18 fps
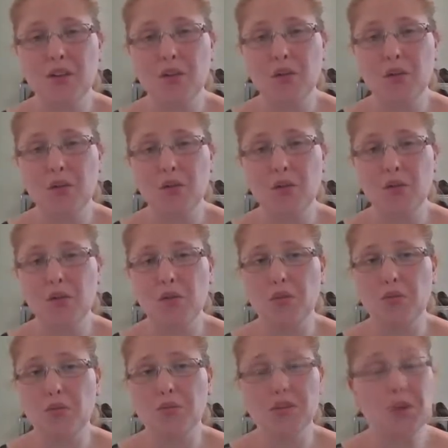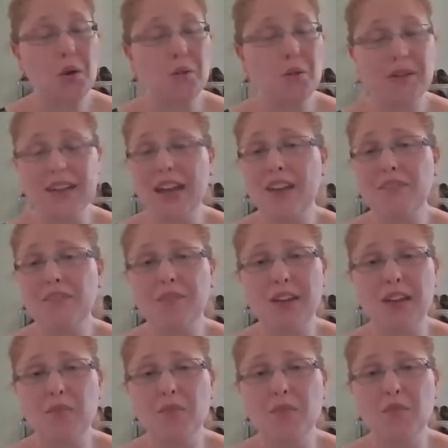who do not really have
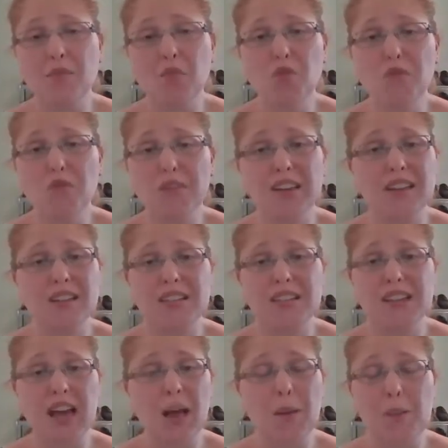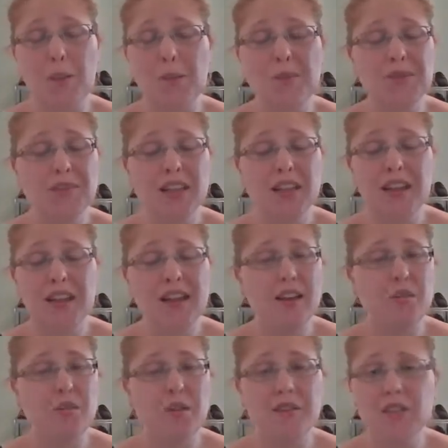freedom of movement
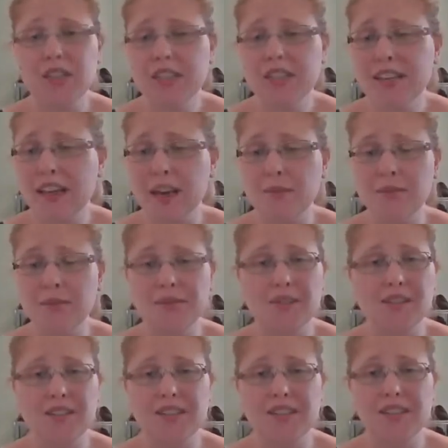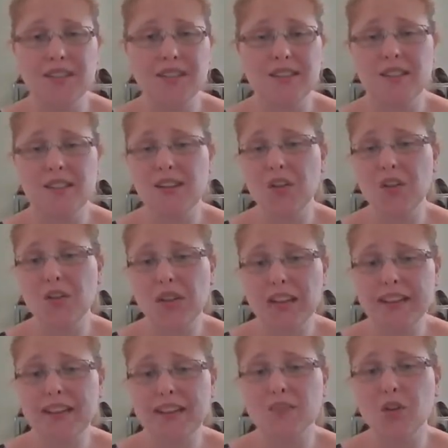in refugee camps, for instance, that are
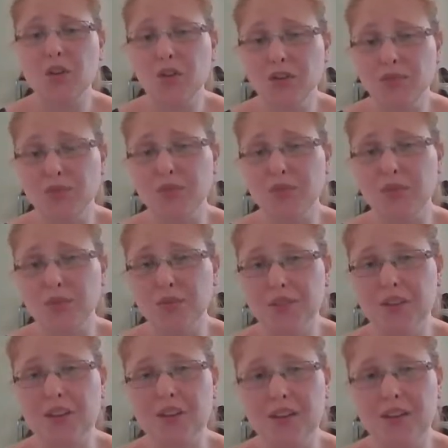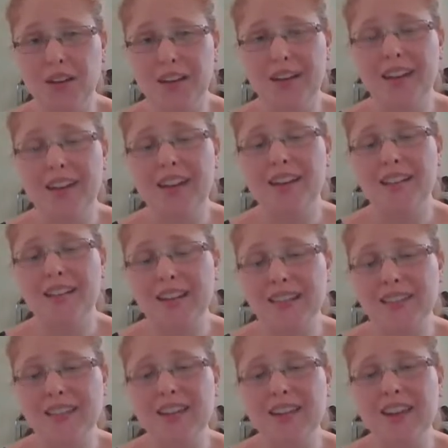uniquely vulnerable. So
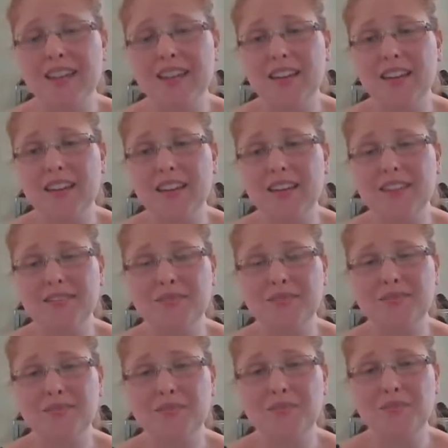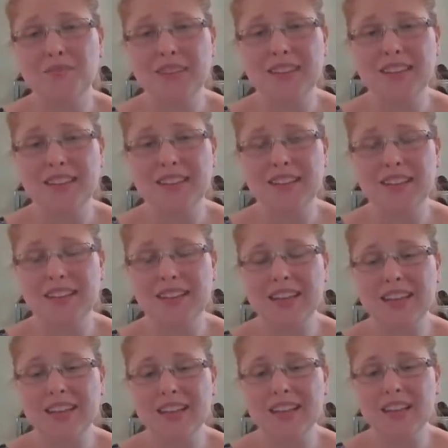that's another
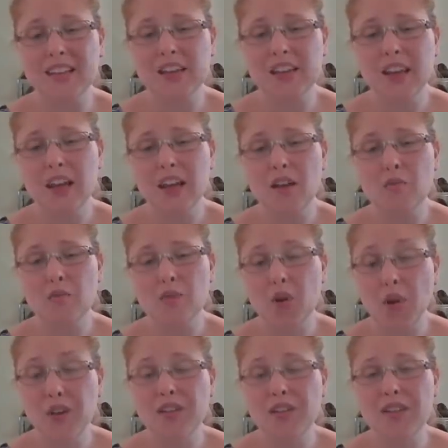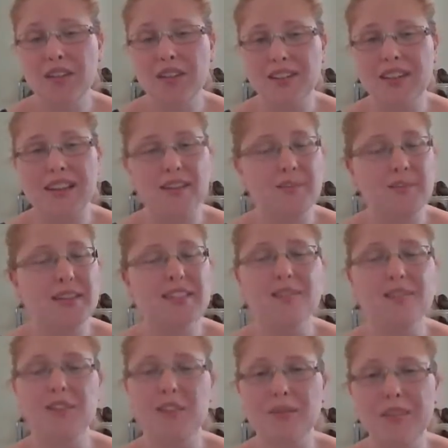particularly pertinent element
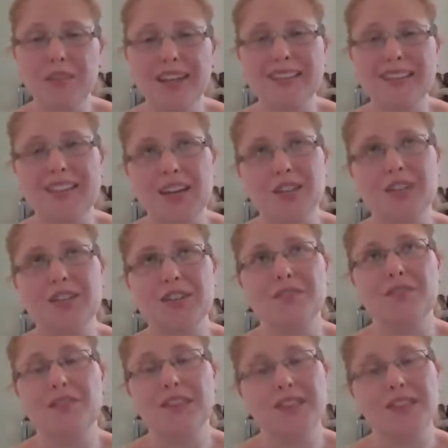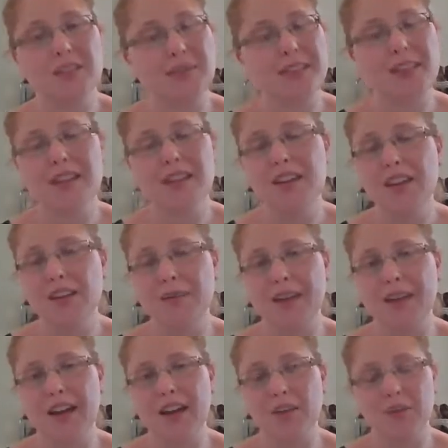of globalization for us to be thinking
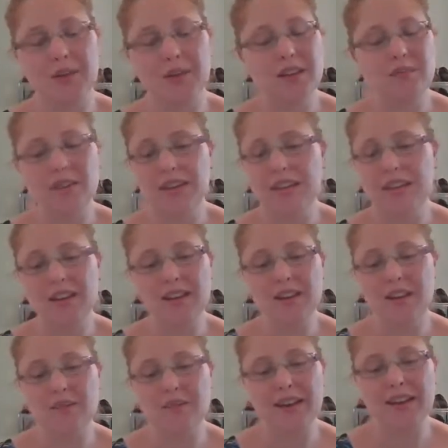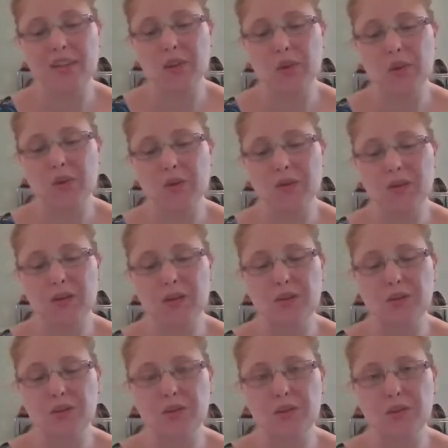about. We can be thinking about those
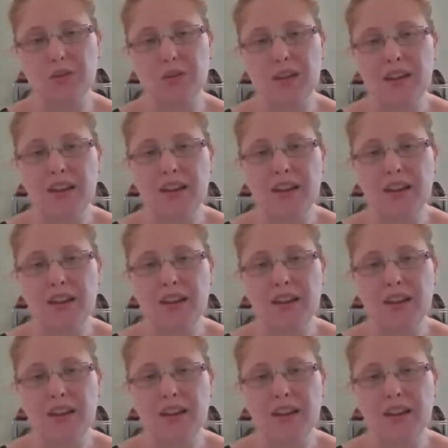who